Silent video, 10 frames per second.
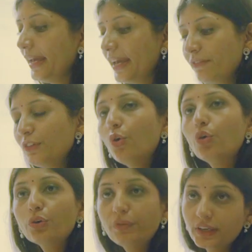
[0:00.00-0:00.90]
If the
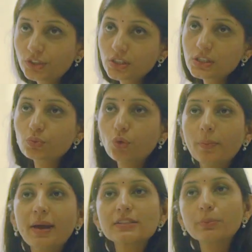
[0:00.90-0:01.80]
oropharyngeal swab
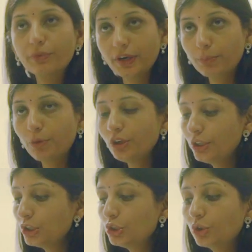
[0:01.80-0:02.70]
has a break point,
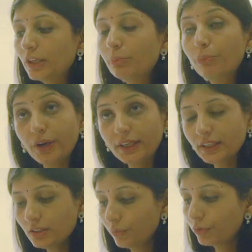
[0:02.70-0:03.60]
you can break
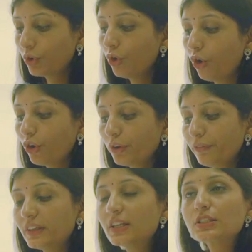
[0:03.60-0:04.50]
it or if
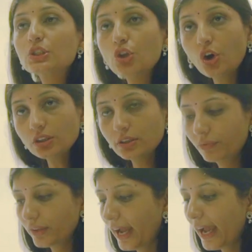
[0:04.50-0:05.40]
it does not
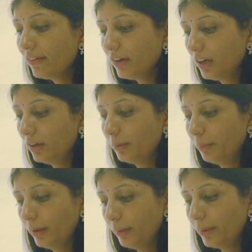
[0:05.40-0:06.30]
have a
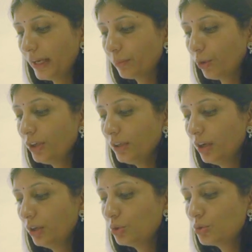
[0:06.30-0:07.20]
break point,
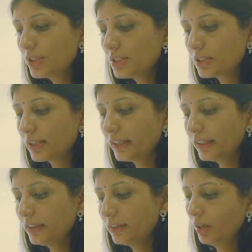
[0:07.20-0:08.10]
you just cut
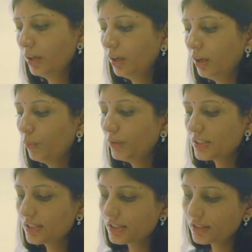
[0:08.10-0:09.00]
it with a
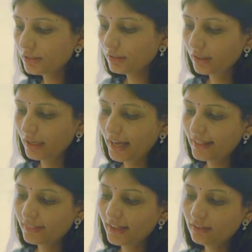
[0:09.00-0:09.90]
scissor
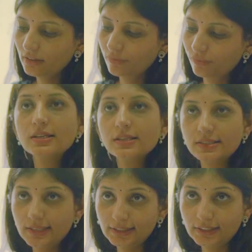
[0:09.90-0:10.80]
and then
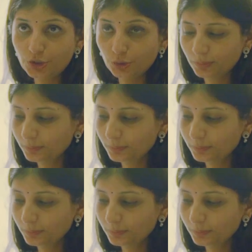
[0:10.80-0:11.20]
seal the tube.